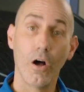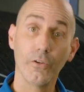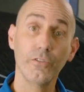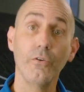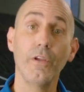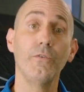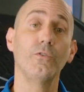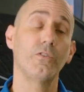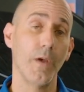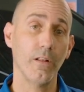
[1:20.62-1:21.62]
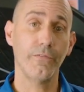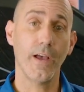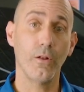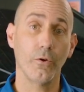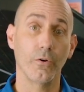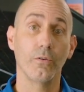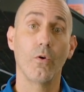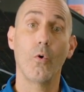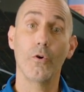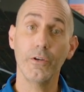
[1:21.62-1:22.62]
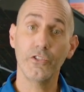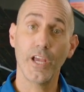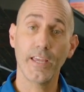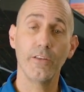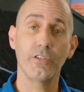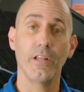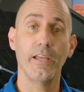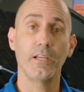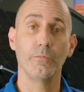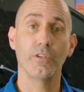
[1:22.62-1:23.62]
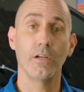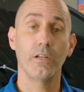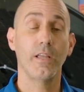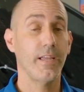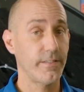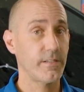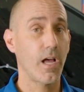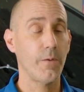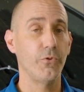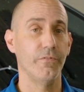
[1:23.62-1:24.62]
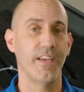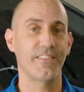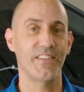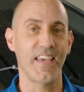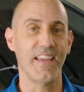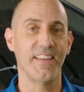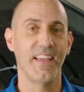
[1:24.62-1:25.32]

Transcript: Also, if you smell a foul odor or your check engine light comes on, it's time to investigate.